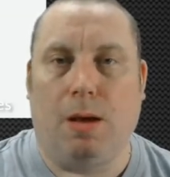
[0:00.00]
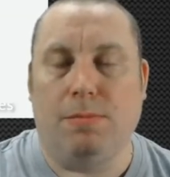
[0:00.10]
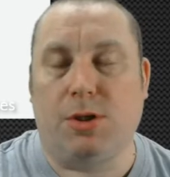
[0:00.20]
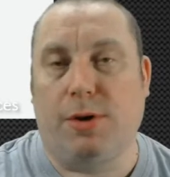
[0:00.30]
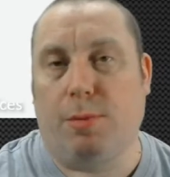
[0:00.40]

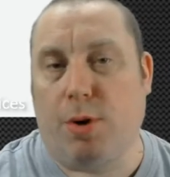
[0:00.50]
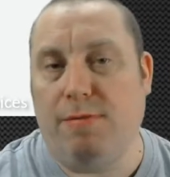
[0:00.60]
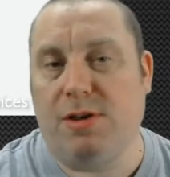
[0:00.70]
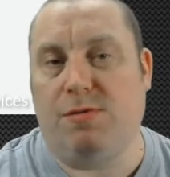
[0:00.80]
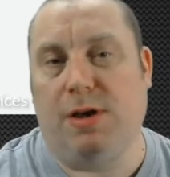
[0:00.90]
So in the
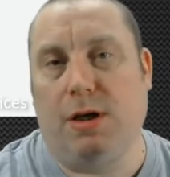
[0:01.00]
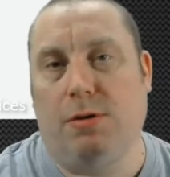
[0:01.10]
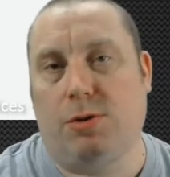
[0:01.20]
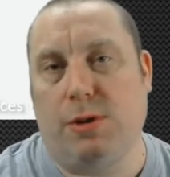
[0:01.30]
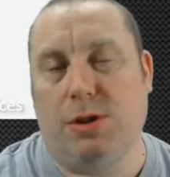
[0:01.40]
previous
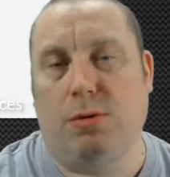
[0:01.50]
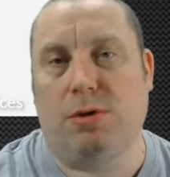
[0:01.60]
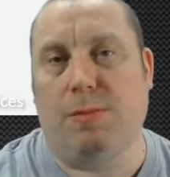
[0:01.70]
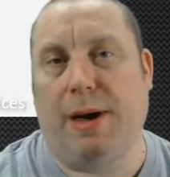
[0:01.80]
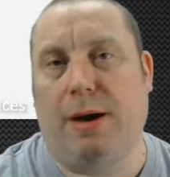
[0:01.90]
videos, we
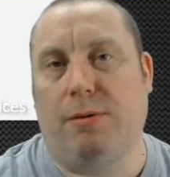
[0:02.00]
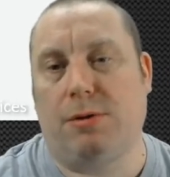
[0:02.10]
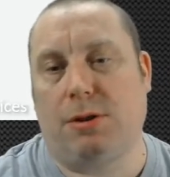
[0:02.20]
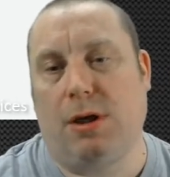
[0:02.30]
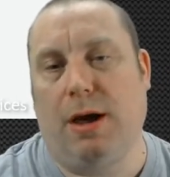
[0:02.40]
talked
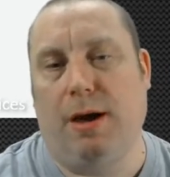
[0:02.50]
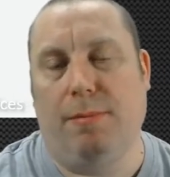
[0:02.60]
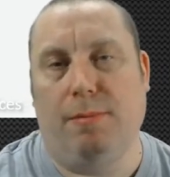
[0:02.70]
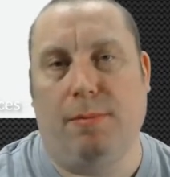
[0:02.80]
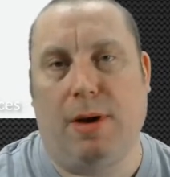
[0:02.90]
about
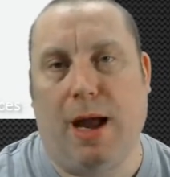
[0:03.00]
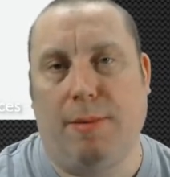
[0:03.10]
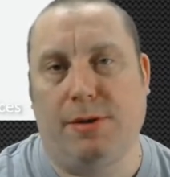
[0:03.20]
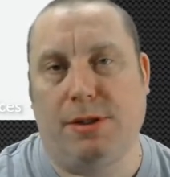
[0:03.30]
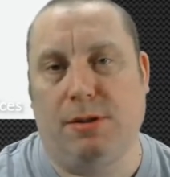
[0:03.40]

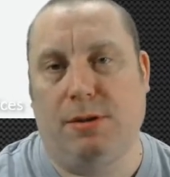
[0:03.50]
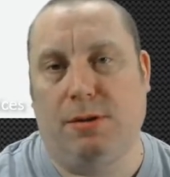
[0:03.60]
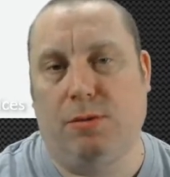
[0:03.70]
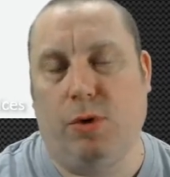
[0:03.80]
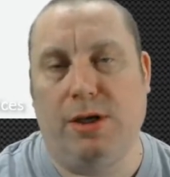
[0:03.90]

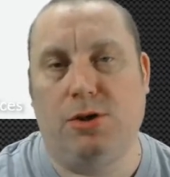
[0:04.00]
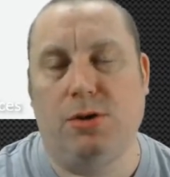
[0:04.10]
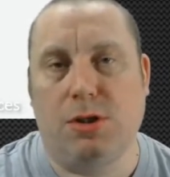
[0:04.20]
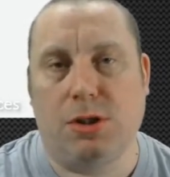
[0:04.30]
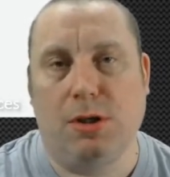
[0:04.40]
Amazon
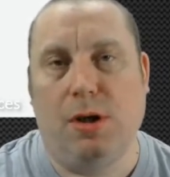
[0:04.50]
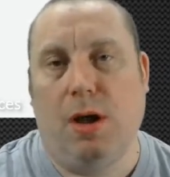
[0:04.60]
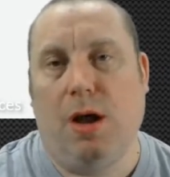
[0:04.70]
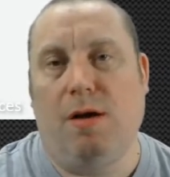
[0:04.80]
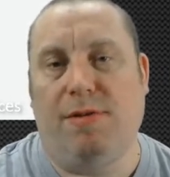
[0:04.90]
regions,
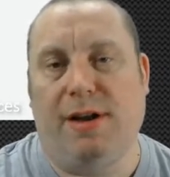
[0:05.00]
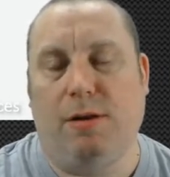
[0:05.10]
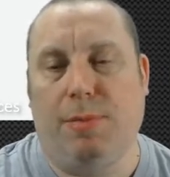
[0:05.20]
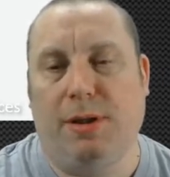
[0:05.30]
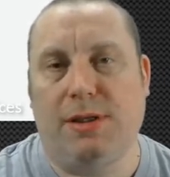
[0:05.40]

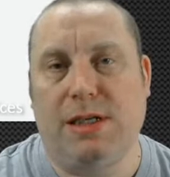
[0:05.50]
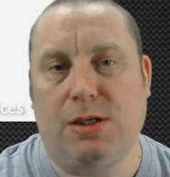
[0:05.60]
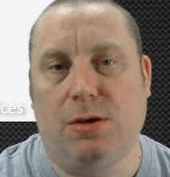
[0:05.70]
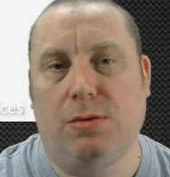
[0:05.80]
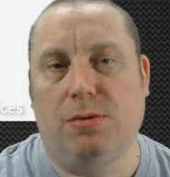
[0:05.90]
availability
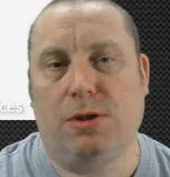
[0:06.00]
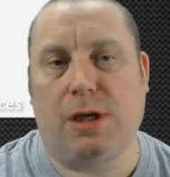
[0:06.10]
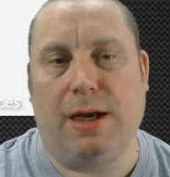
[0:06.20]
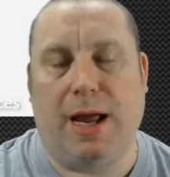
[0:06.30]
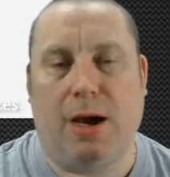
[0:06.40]
zones,
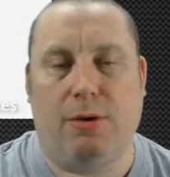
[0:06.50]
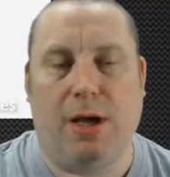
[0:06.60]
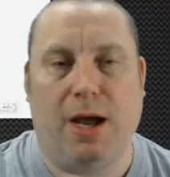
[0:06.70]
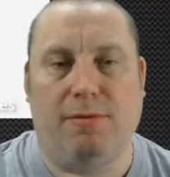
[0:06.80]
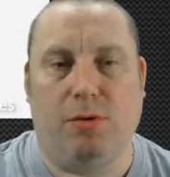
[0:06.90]
and how
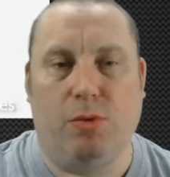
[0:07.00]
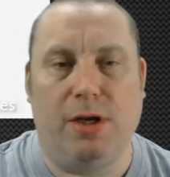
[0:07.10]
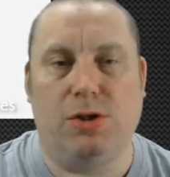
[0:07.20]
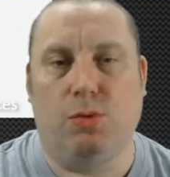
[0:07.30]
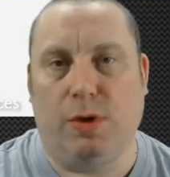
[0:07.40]
you have a
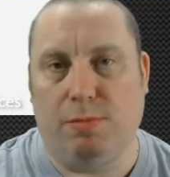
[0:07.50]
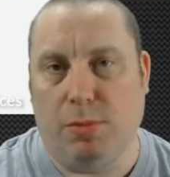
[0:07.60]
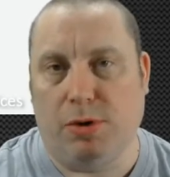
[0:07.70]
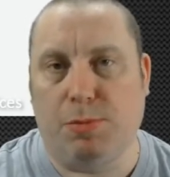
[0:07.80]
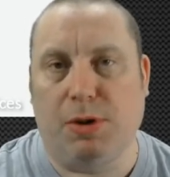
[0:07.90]
region with
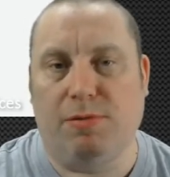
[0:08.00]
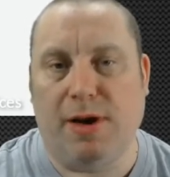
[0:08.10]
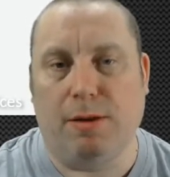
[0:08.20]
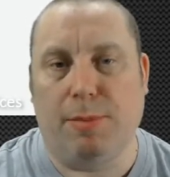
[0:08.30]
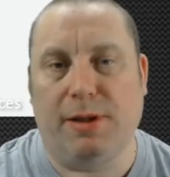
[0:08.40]
multiple
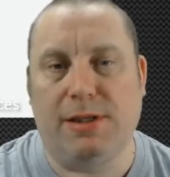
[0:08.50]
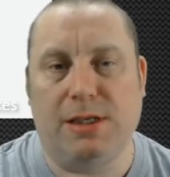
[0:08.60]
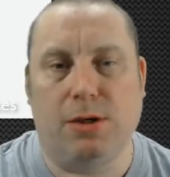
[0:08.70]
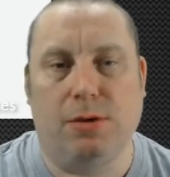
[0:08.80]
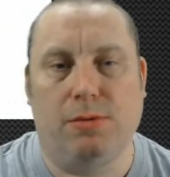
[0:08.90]
availability
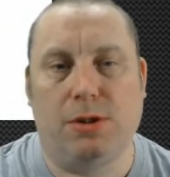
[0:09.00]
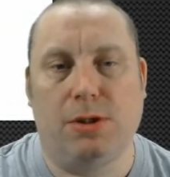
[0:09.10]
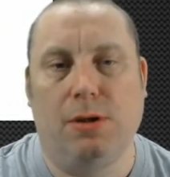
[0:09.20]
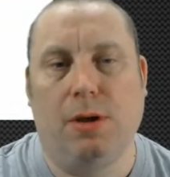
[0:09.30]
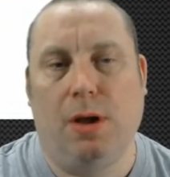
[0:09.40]
zones.